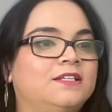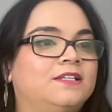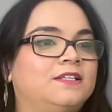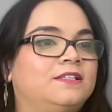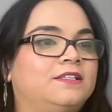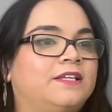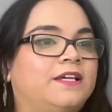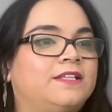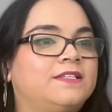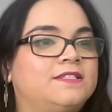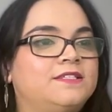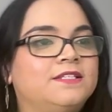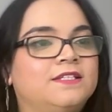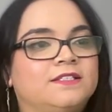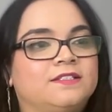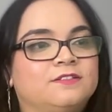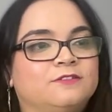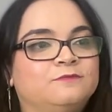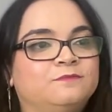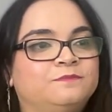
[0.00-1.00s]
That's
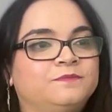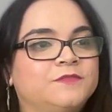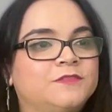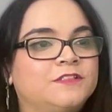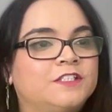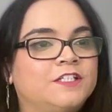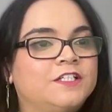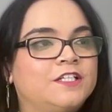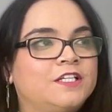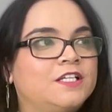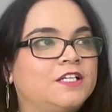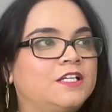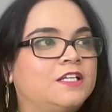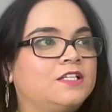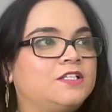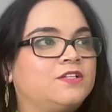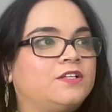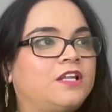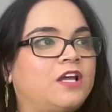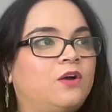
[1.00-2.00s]
it.
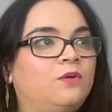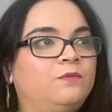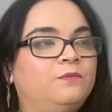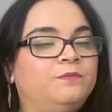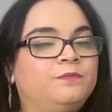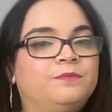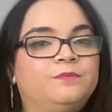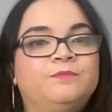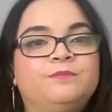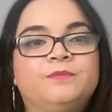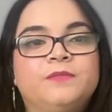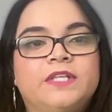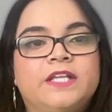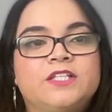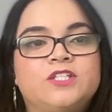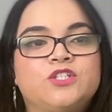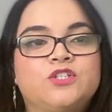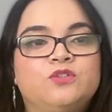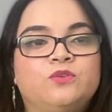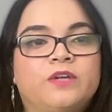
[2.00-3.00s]
So now
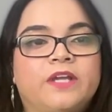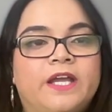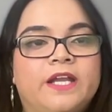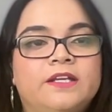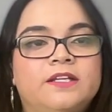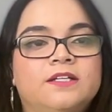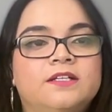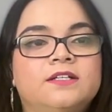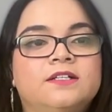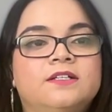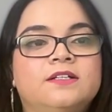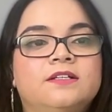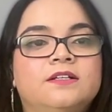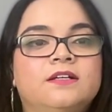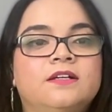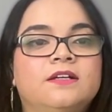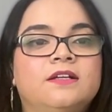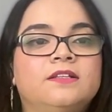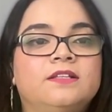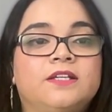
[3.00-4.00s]
let's look at
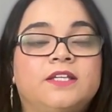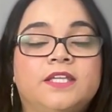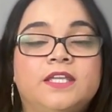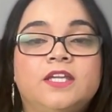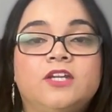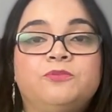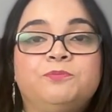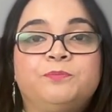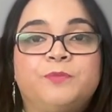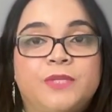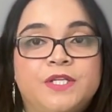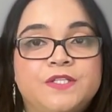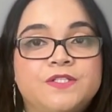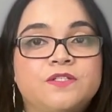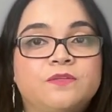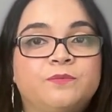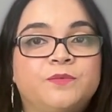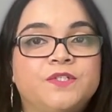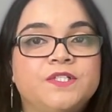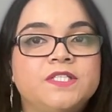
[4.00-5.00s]
the key
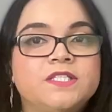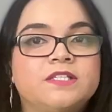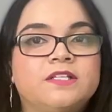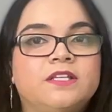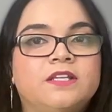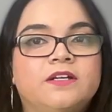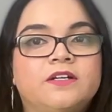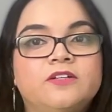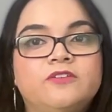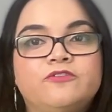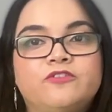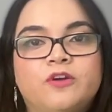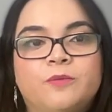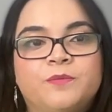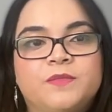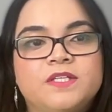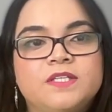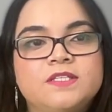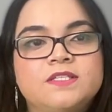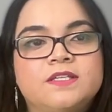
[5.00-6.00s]
principles learned from
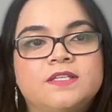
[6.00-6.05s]
this